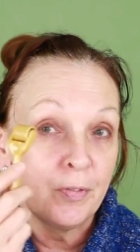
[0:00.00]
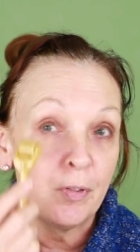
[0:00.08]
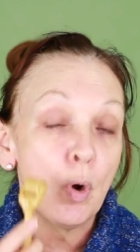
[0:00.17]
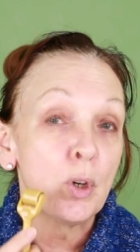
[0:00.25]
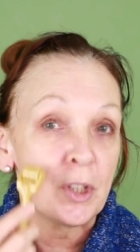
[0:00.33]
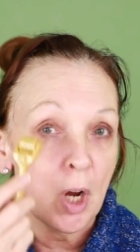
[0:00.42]

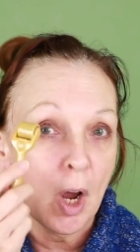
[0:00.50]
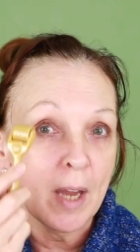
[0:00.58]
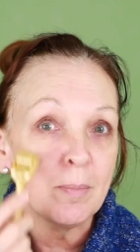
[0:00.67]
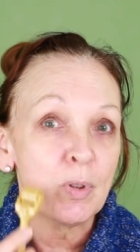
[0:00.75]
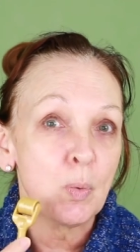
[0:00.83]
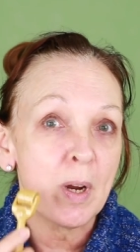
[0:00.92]
four
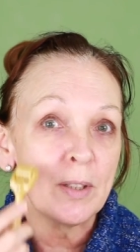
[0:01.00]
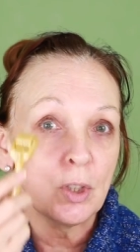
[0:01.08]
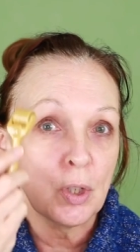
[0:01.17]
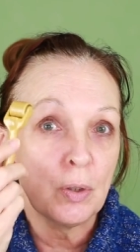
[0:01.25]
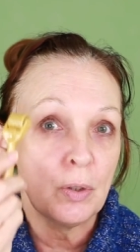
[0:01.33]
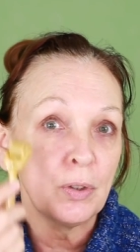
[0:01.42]
times, one,
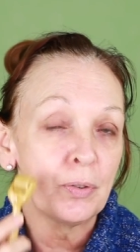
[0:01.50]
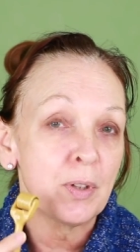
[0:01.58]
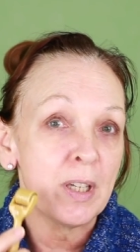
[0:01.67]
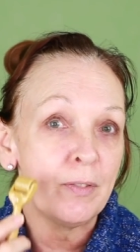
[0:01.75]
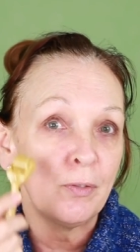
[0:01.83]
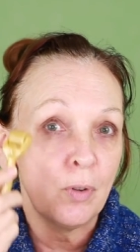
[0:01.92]
two,
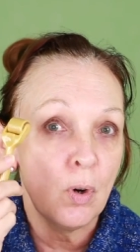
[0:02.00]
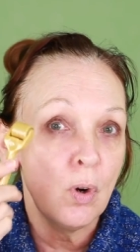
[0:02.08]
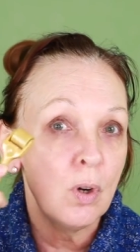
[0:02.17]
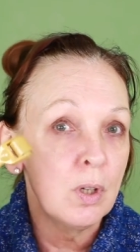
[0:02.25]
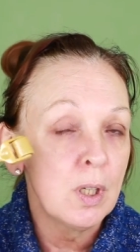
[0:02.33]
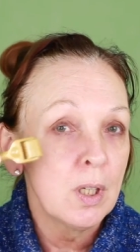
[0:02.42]
three,
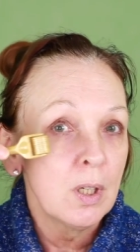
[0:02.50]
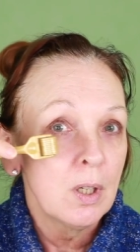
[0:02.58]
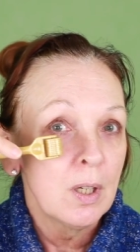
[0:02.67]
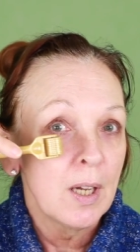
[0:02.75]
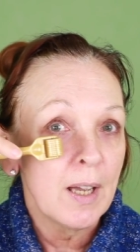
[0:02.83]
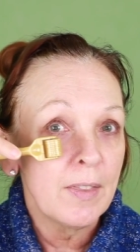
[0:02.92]
four,
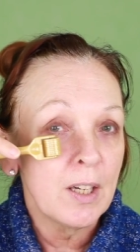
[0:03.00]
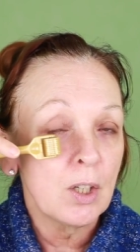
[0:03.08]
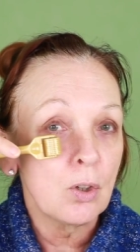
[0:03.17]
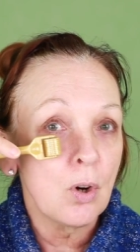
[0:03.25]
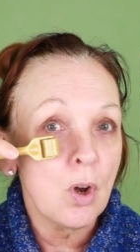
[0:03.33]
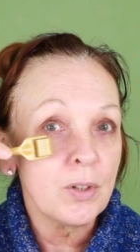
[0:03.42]
and
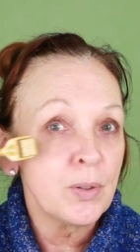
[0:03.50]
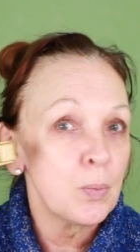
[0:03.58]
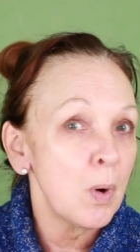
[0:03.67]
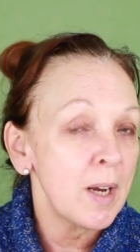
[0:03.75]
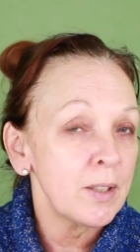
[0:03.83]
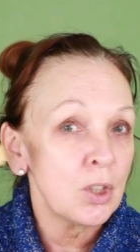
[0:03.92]
then across
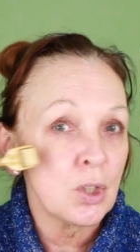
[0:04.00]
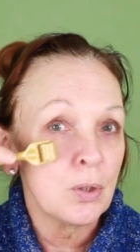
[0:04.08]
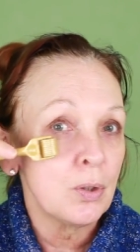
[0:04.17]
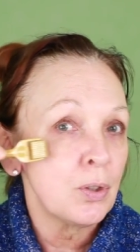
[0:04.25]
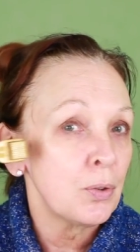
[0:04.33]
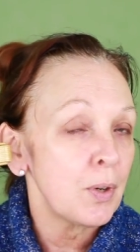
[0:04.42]
one,
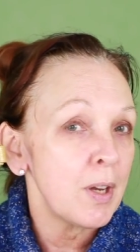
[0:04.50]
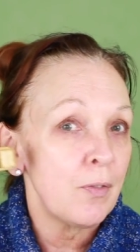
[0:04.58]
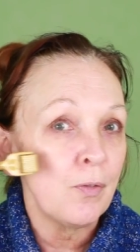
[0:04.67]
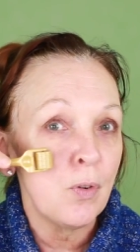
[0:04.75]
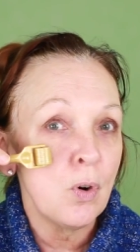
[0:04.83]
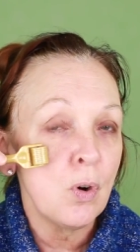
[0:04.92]
two,
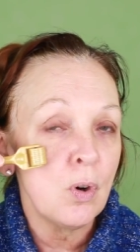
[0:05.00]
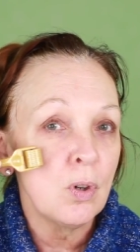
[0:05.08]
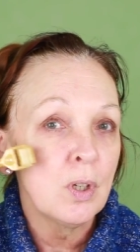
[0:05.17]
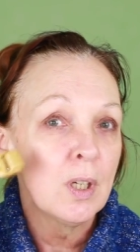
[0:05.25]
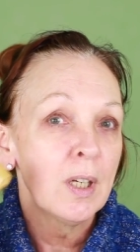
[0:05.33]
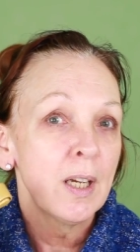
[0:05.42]
three,
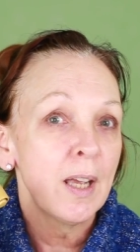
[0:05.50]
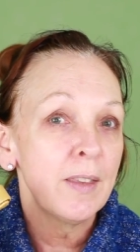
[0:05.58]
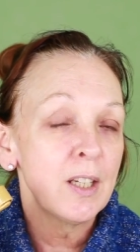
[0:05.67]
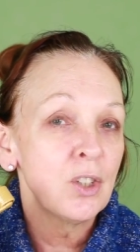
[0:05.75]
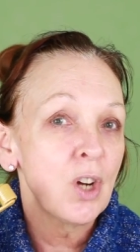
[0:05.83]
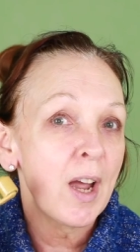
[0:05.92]
four, and
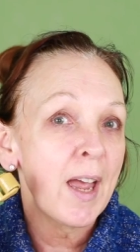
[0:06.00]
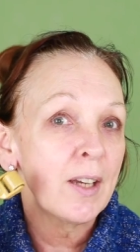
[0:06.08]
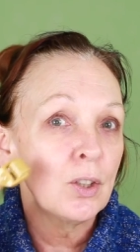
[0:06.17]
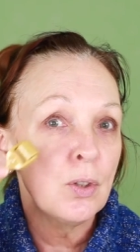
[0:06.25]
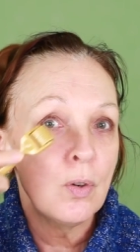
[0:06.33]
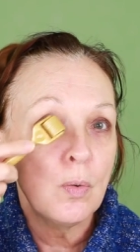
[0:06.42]
then
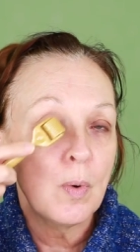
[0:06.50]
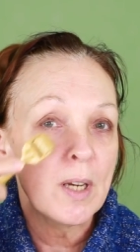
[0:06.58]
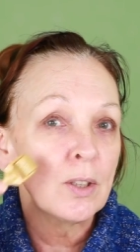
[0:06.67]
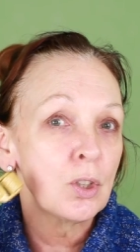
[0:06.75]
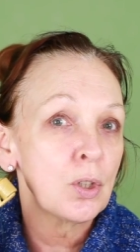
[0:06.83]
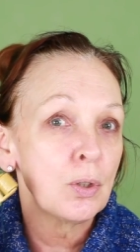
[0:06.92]
diagonal
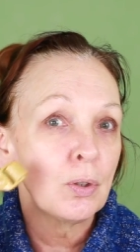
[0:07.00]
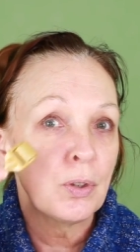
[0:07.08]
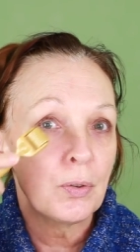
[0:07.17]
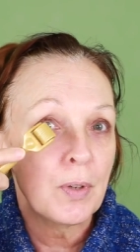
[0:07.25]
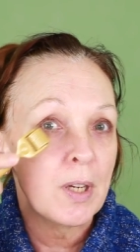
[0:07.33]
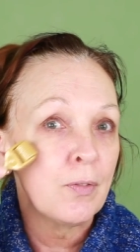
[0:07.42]
one, two,
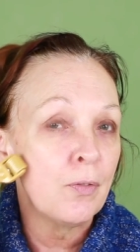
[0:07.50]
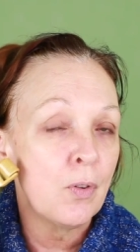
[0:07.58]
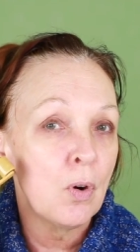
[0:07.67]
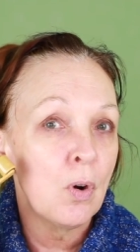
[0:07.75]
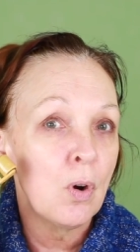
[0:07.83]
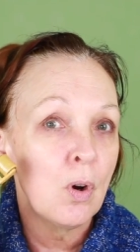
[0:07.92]
three,
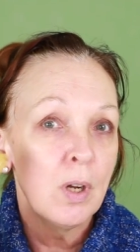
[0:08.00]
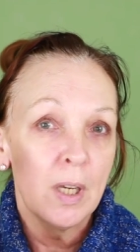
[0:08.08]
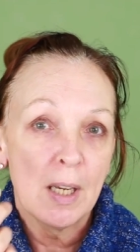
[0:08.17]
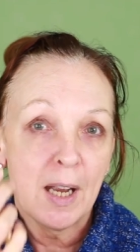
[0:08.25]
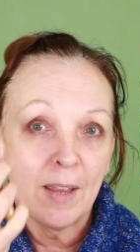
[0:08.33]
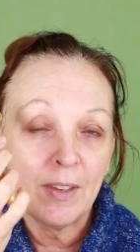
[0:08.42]
four,
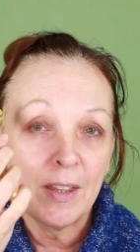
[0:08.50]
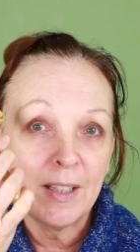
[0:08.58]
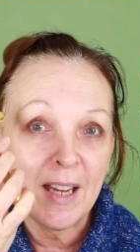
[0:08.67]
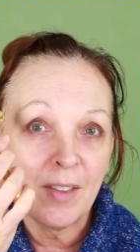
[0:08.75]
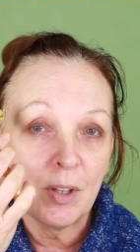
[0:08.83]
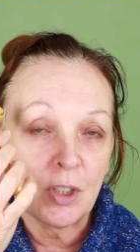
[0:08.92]
and then
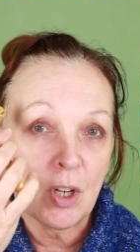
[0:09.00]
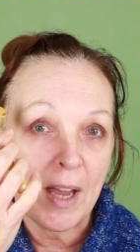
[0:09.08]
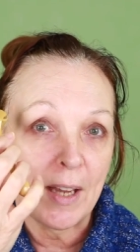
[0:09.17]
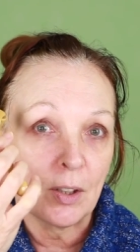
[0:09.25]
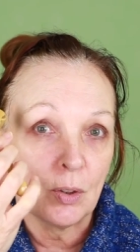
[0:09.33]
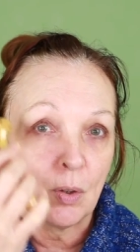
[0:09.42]
the other
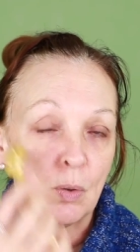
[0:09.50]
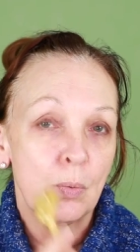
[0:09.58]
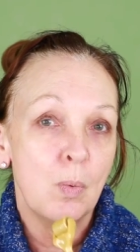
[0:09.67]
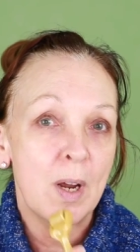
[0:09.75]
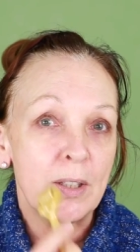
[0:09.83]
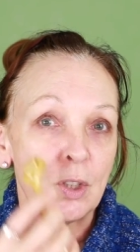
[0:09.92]
diagonal
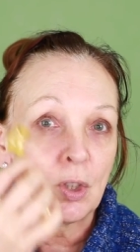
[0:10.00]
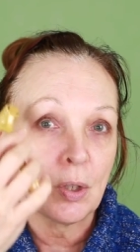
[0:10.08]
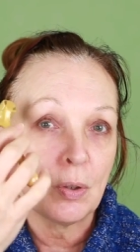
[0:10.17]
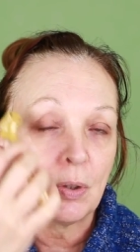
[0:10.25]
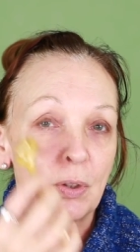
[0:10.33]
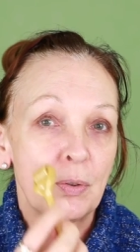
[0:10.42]
one,
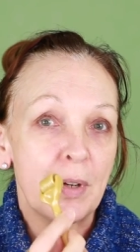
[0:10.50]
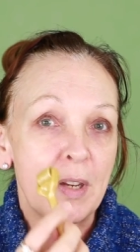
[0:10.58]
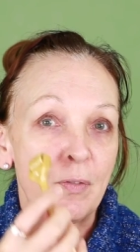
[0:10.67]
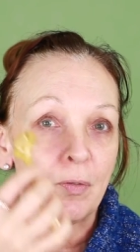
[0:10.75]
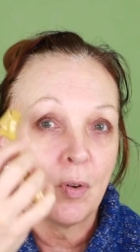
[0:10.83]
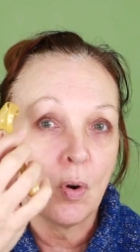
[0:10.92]
two,
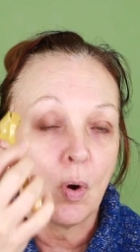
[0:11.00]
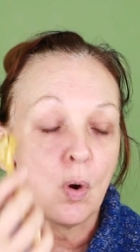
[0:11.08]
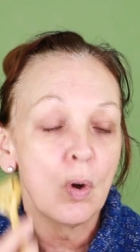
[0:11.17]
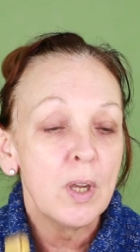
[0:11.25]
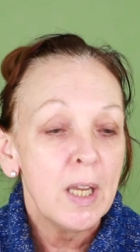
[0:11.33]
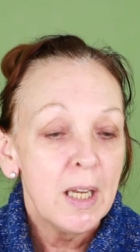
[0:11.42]
three,
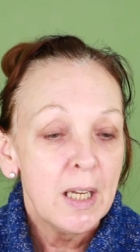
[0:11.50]
four.